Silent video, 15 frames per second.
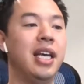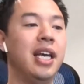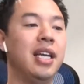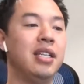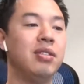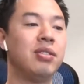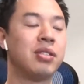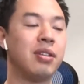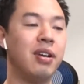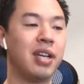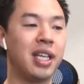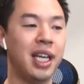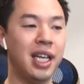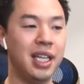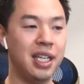then you
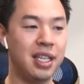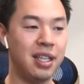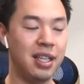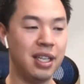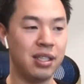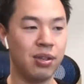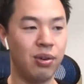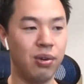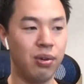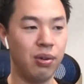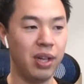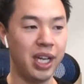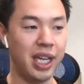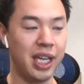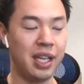start getting to this
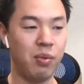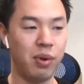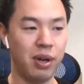whole like